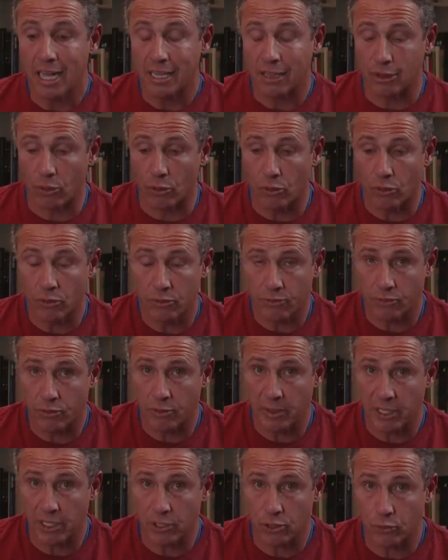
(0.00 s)
Learn
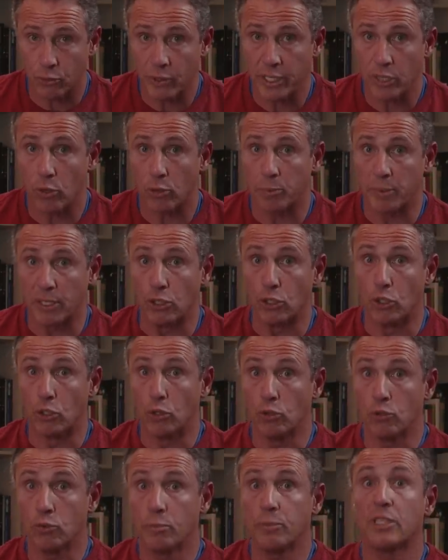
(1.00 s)
from history or be
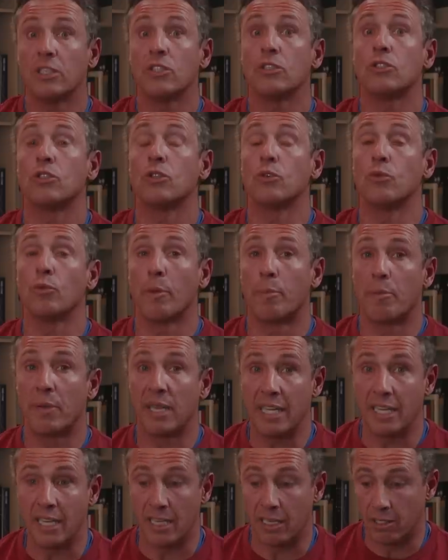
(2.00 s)
doomed to
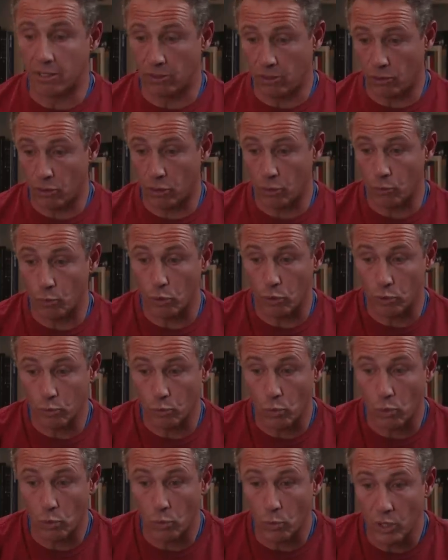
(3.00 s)
repeat it. Look at World
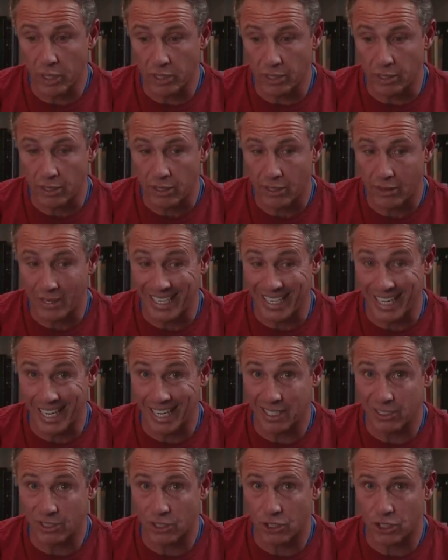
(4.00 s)
War I, the
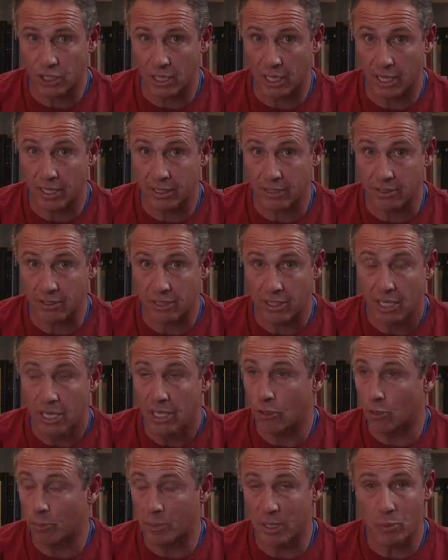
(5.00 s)
nonchalance.
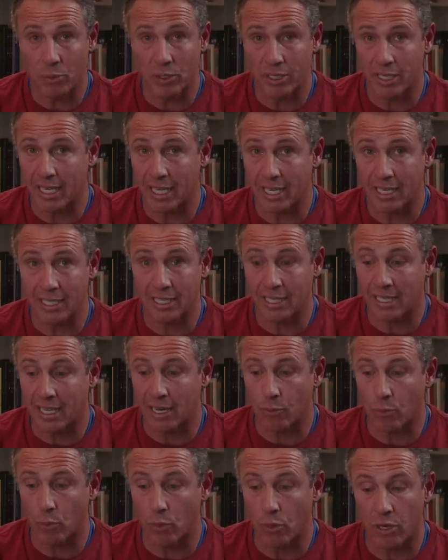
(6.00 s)
Nobody wanted to get into
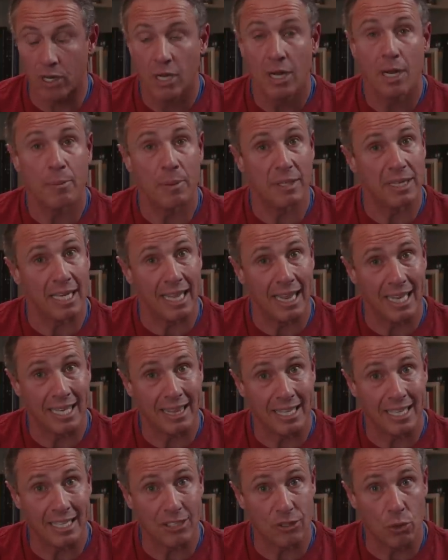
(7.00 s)
that war, but they
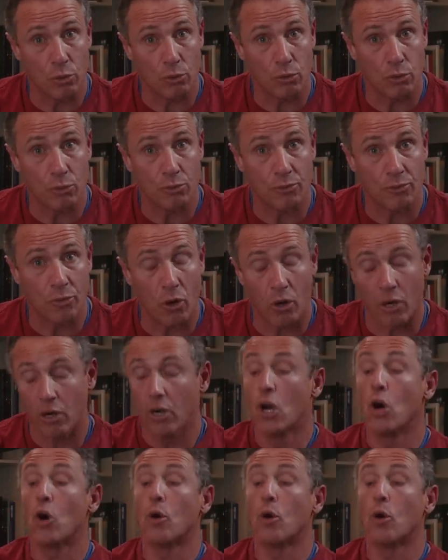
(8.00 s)
let things go too far.